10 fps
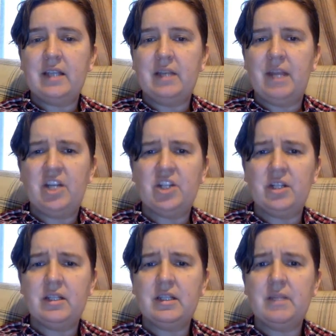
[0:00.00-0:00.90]
and
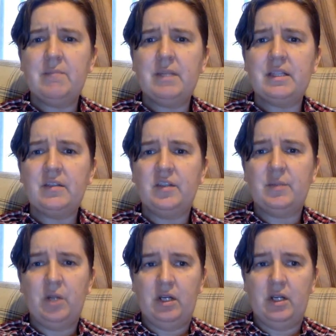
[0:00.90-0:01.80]
patience in the midst of
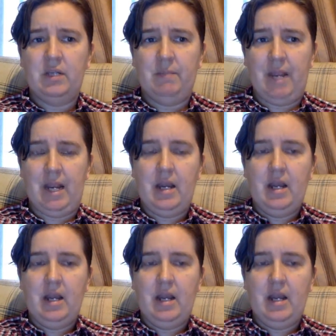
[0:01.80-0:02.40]
spirited debate.